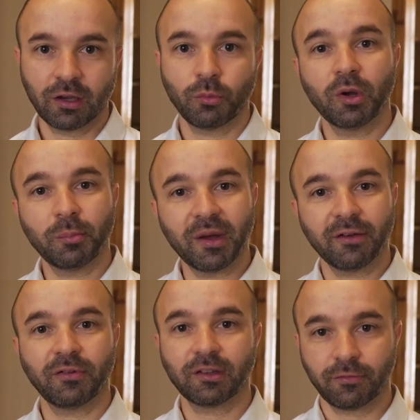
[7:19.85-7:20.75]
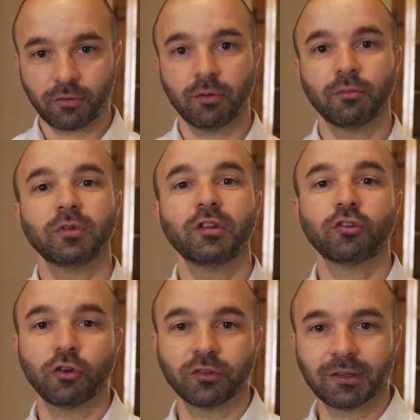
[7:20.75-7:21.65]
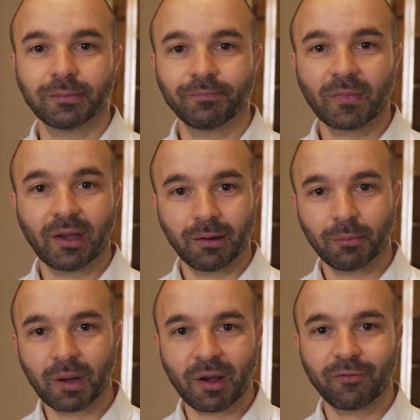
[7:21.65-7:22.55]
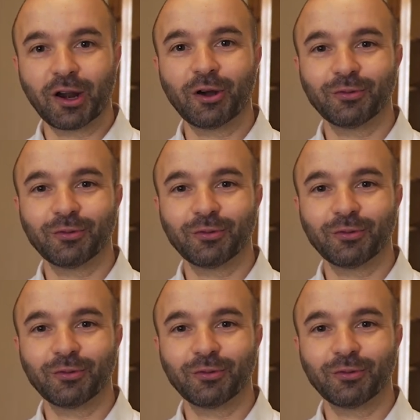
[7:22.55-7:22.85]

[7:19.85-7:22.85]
will benefit from this content. Bye bye for now.